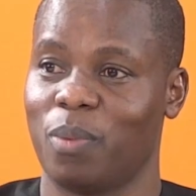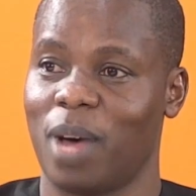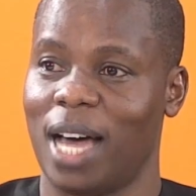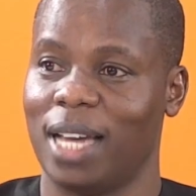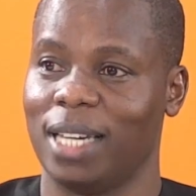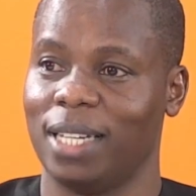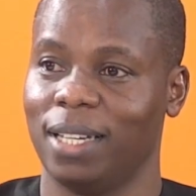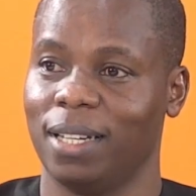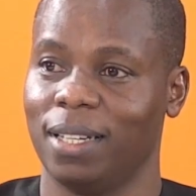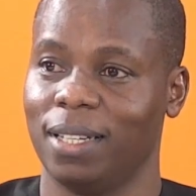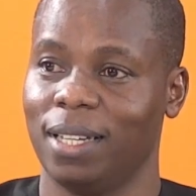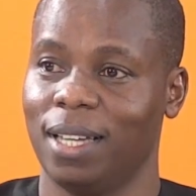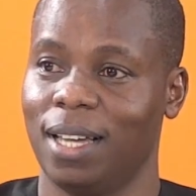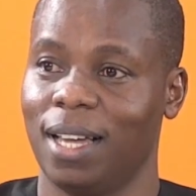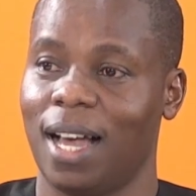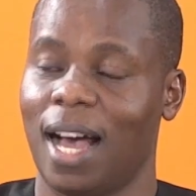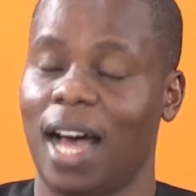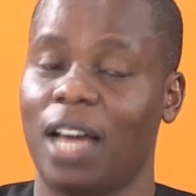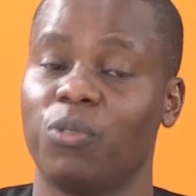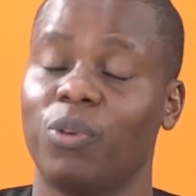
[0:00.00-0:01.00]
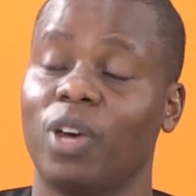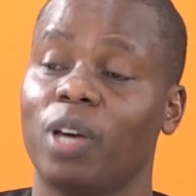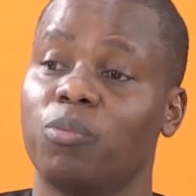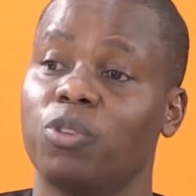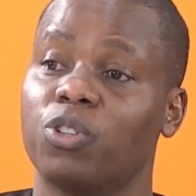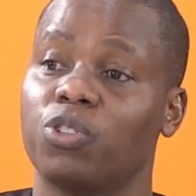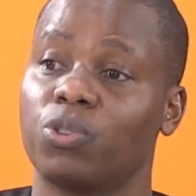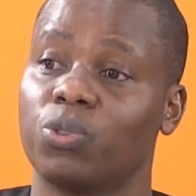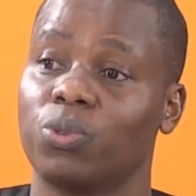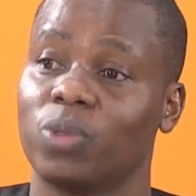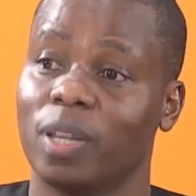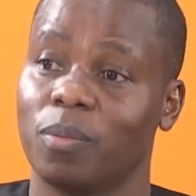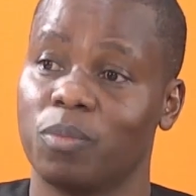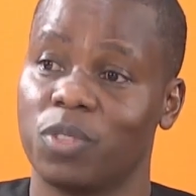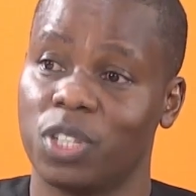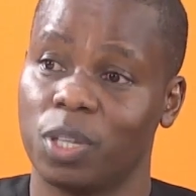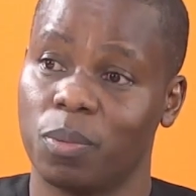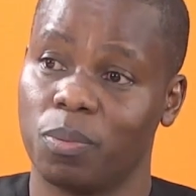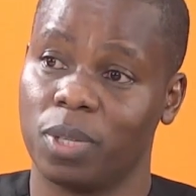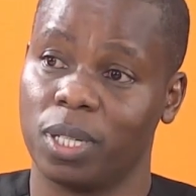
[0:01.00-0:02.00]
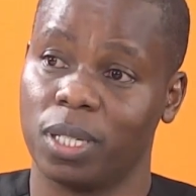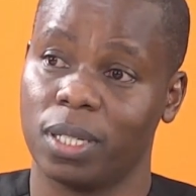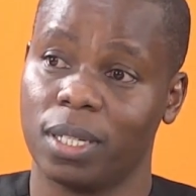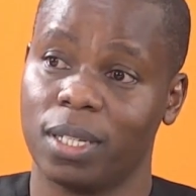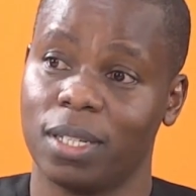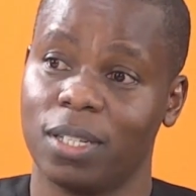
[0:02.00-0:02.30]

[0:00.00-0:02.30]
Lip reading: earlier, and we're able to do them cheaply.